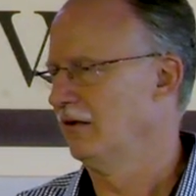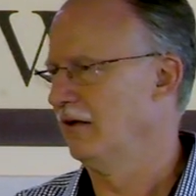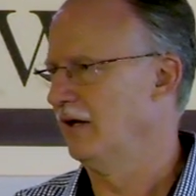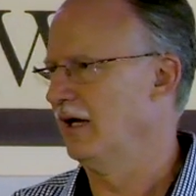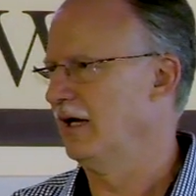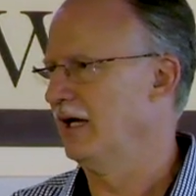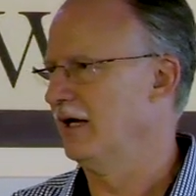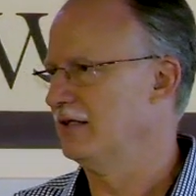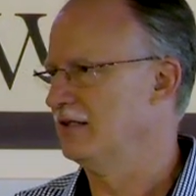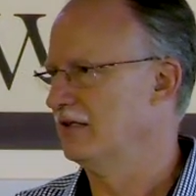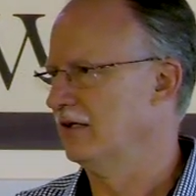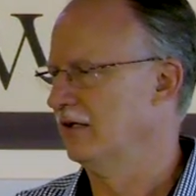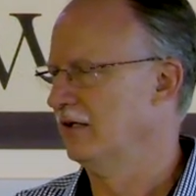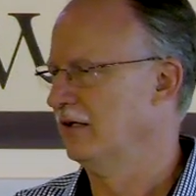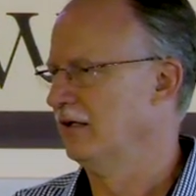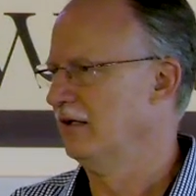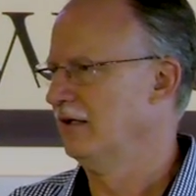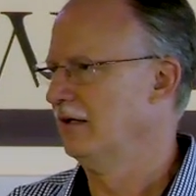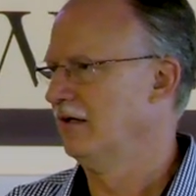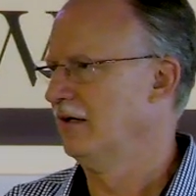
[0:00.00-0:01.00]
I had to
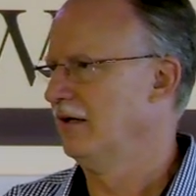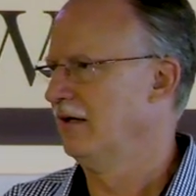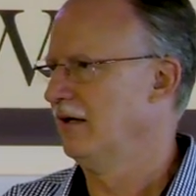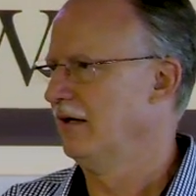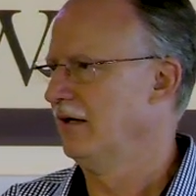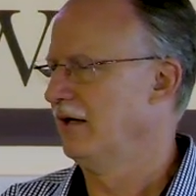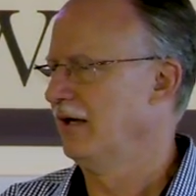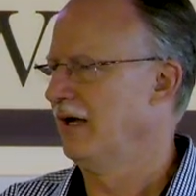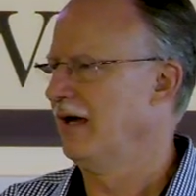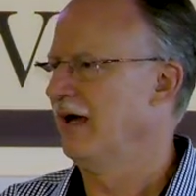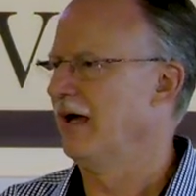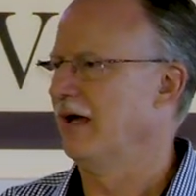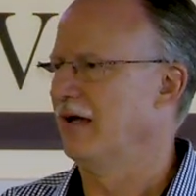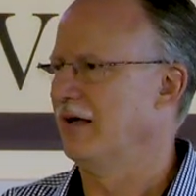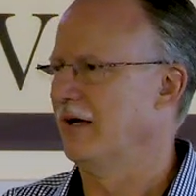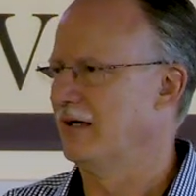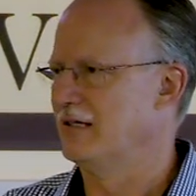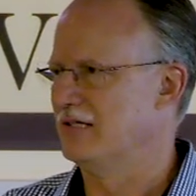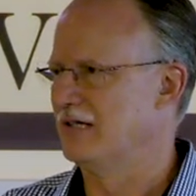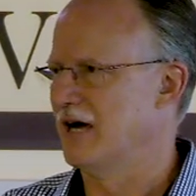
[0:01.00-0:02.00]
ha-
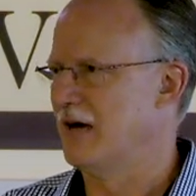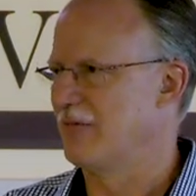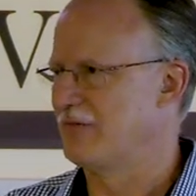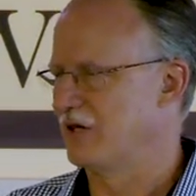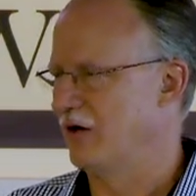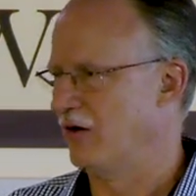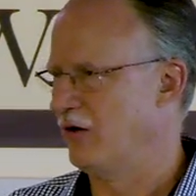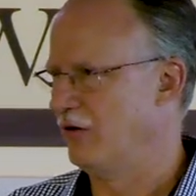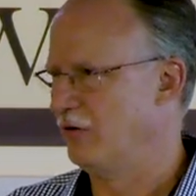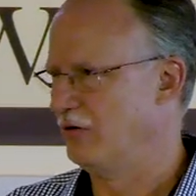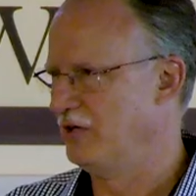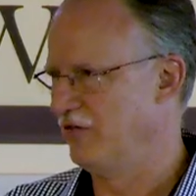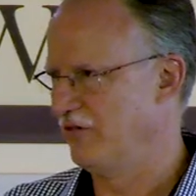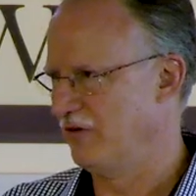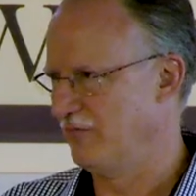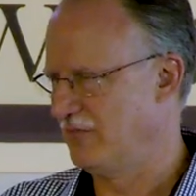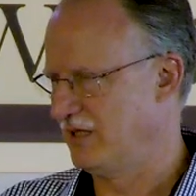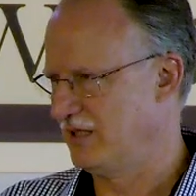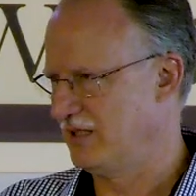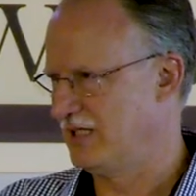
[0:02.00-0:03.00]
adopt a whole
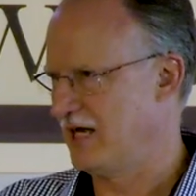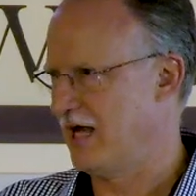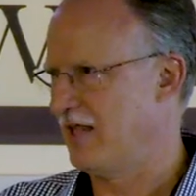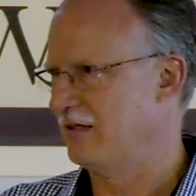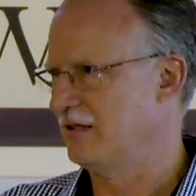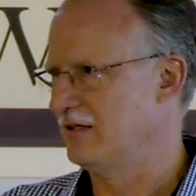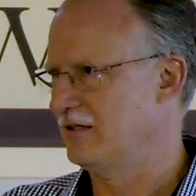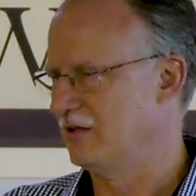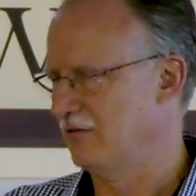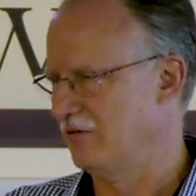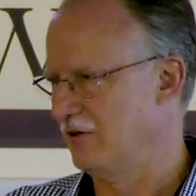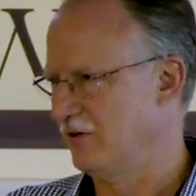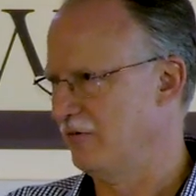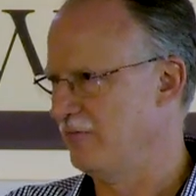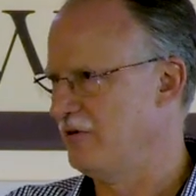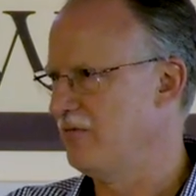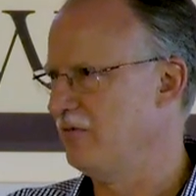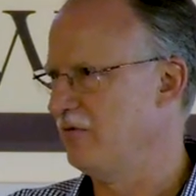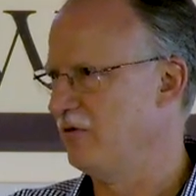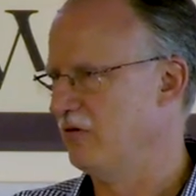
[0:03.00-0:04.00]
different mentality to other
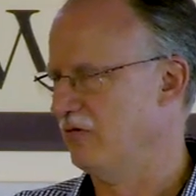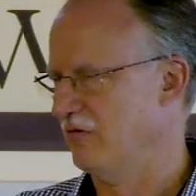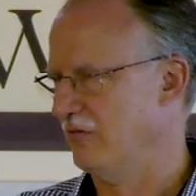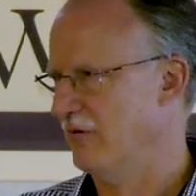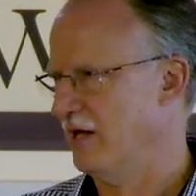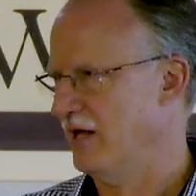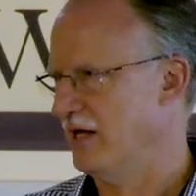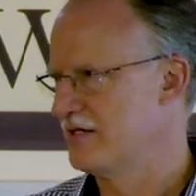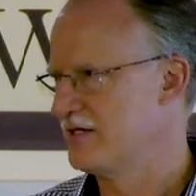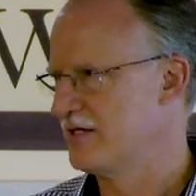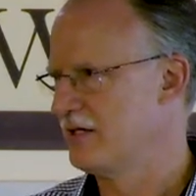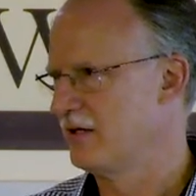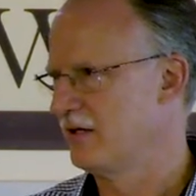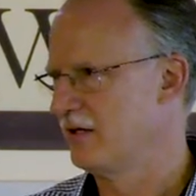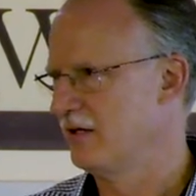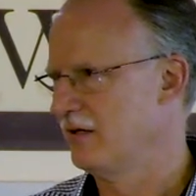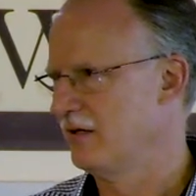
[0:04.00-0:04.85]
people who were blessed.